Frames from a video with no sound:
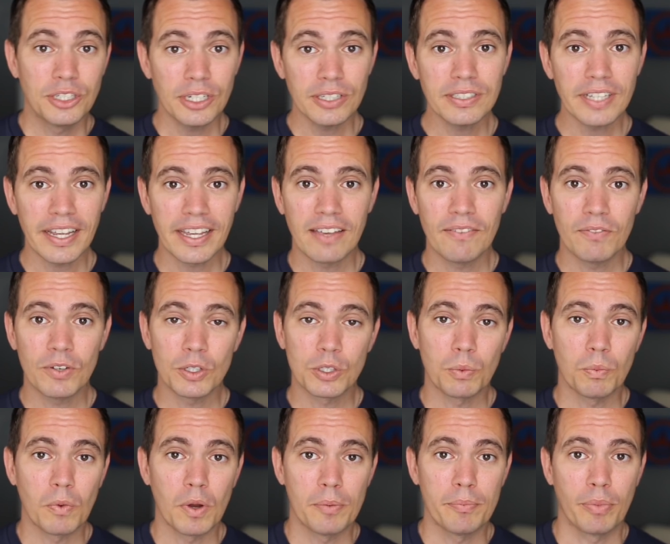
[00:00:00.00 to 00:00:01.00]
Just like in
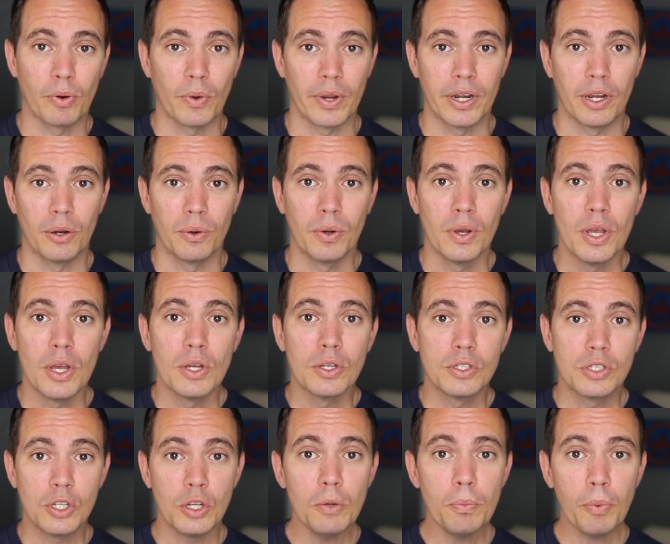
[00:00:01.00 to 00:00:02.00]
version 1.0,
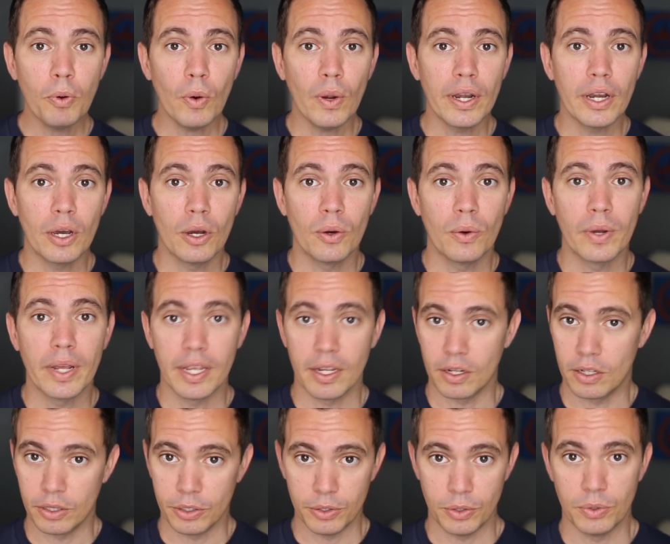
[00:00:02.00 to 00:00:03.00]
2.0
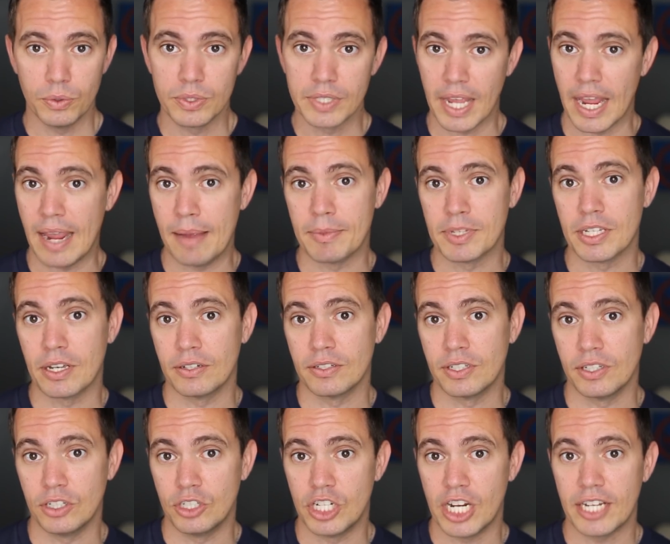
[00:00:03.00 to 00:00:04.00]
includes Amazon
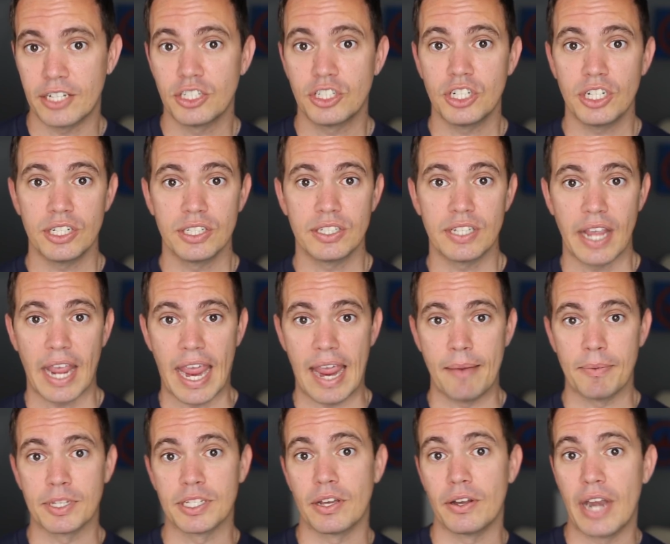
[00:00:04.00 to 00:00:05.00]
suggestions,
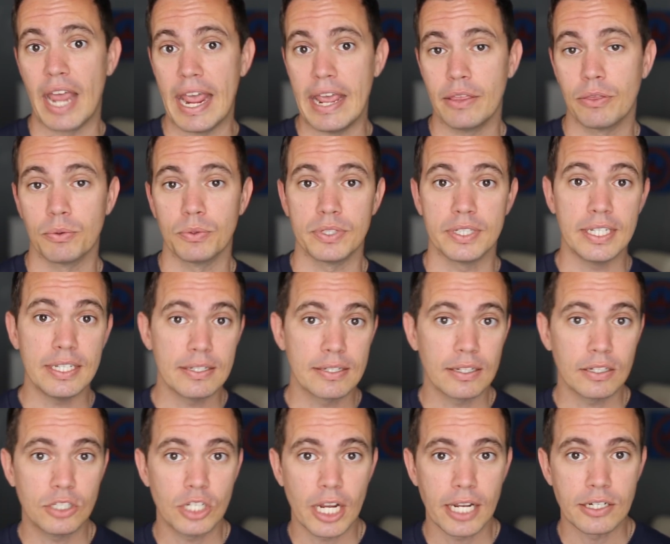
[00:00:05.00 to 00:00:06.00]
Amazon A through Z
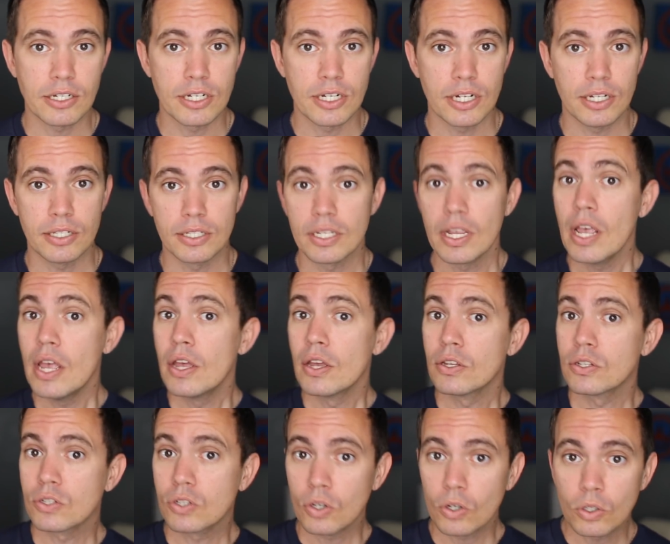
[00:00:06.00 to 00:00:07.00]
suggestions,
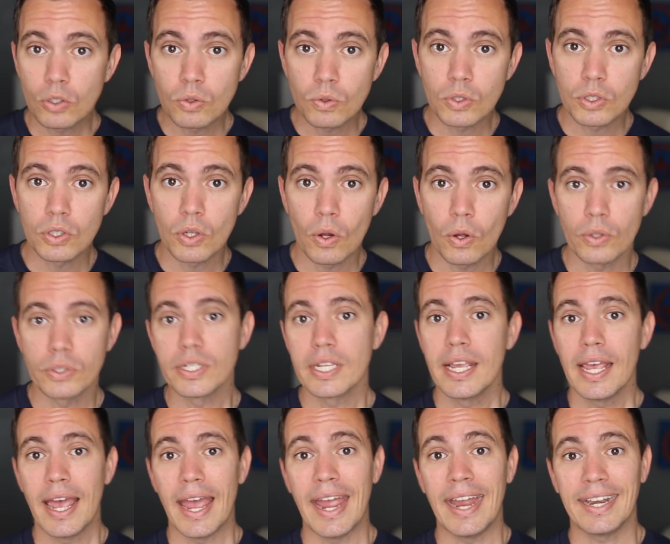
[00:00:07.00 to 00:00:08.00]
search results,
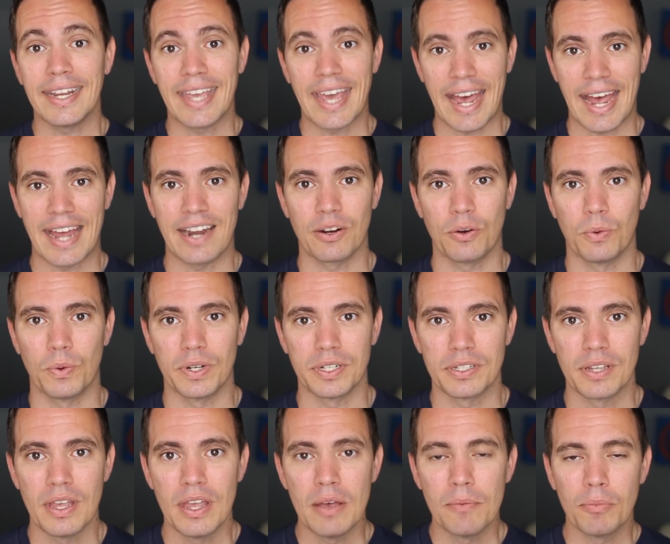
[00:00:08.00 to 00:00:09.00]
and
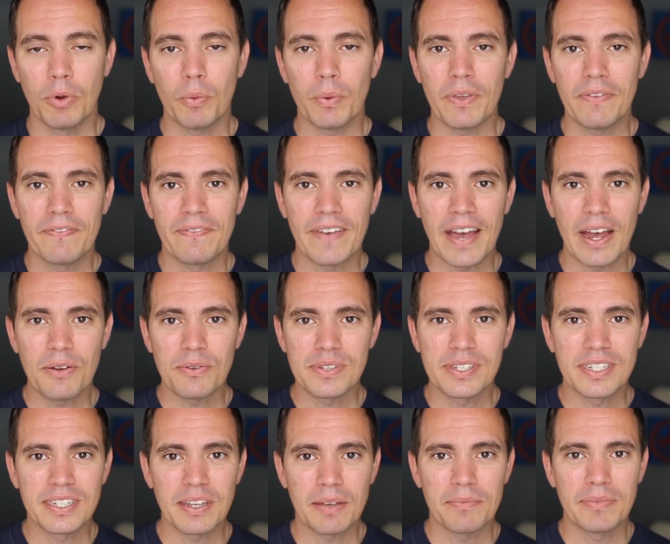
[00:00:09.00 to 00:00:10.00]
categories. But we
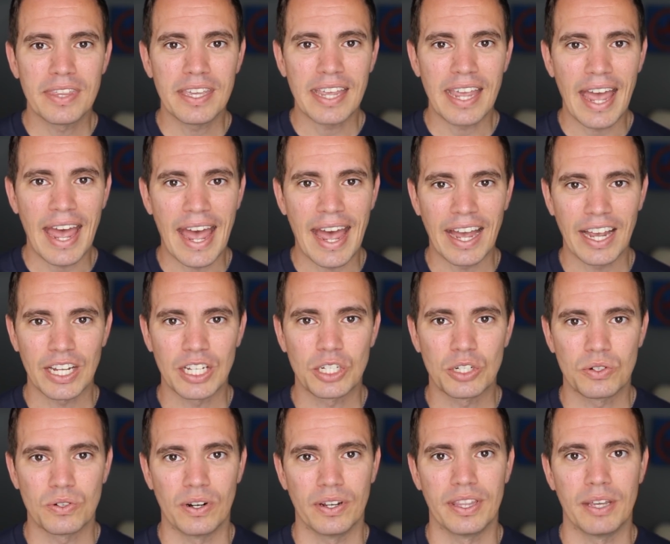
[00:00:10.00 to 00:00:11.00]
found something
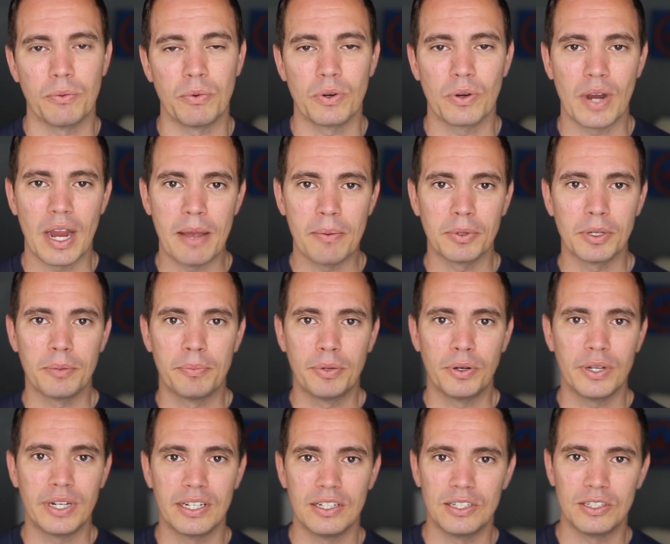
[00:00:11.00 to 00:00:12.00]
extra that we were able to
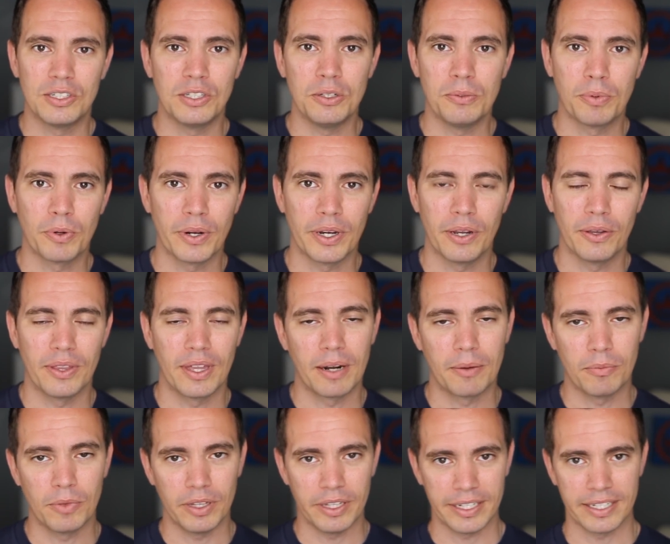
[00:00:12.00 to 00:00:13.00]
put into 2.0 that
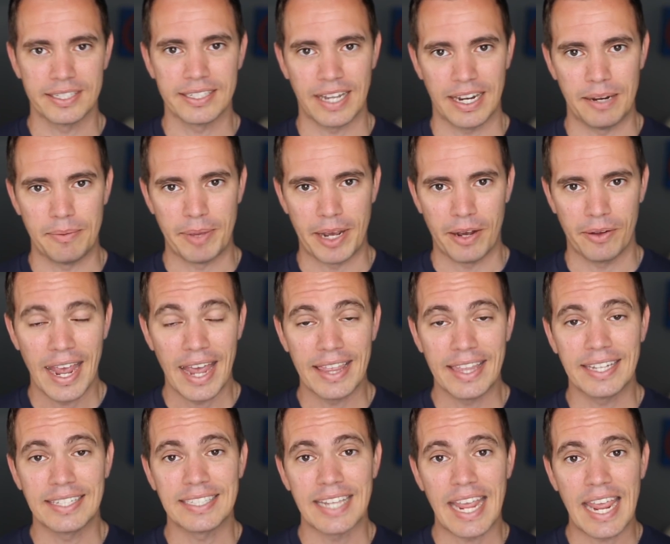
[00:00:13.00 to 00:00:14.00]
I'm really excited about,
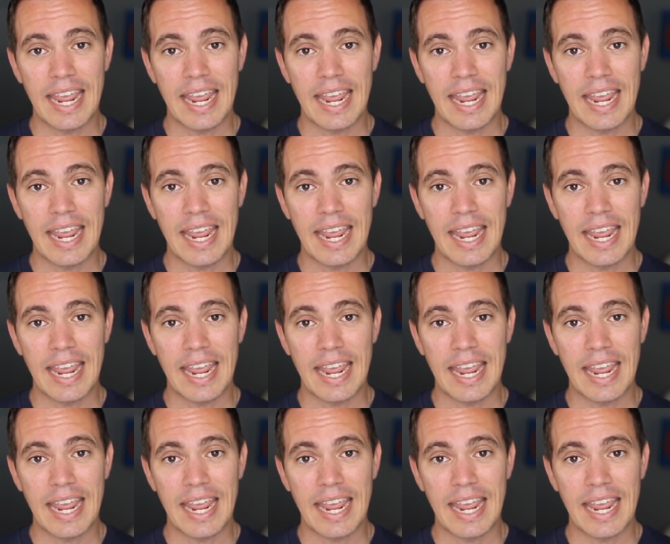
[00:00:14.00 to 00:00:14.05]
and that's